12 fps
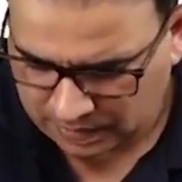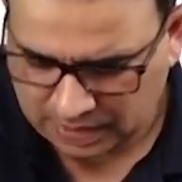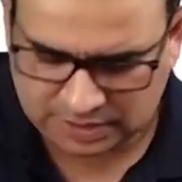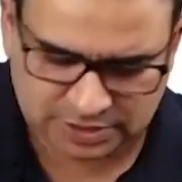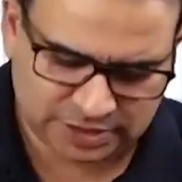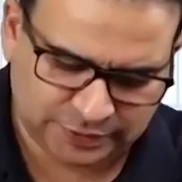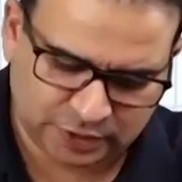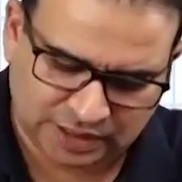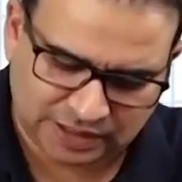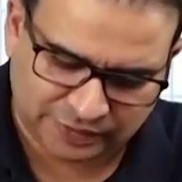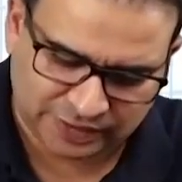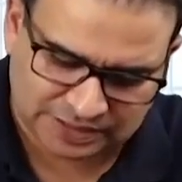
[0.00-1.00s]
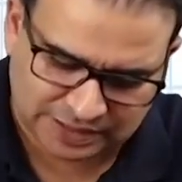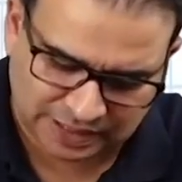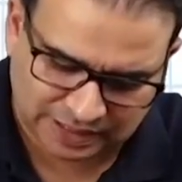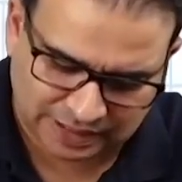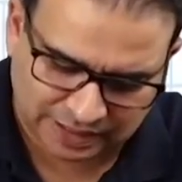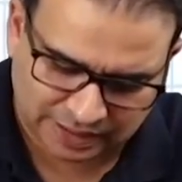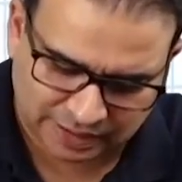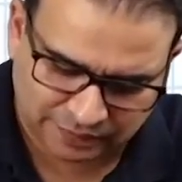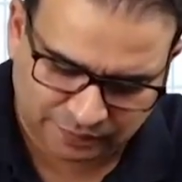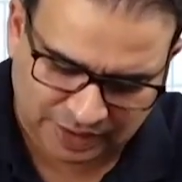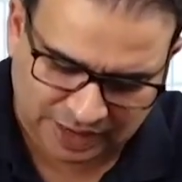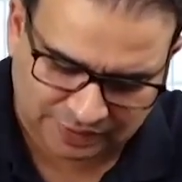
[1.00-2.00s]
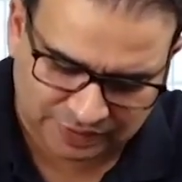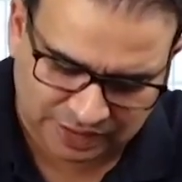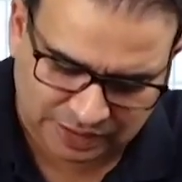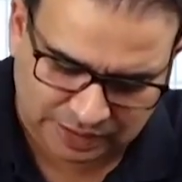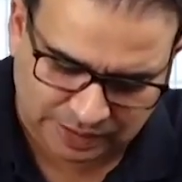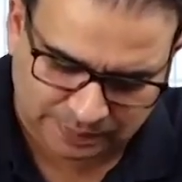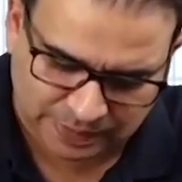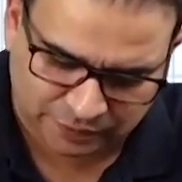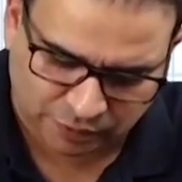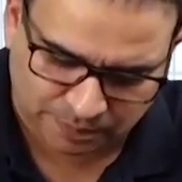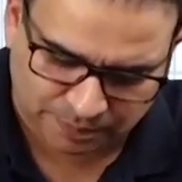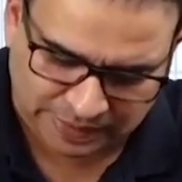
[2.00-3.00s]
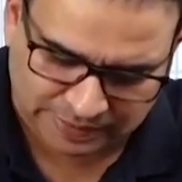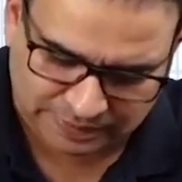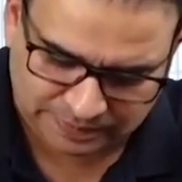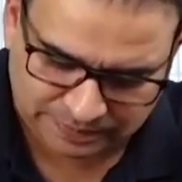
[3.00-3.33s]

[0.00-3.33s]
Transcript: And just for the reference sake, here we have the cribriform plate.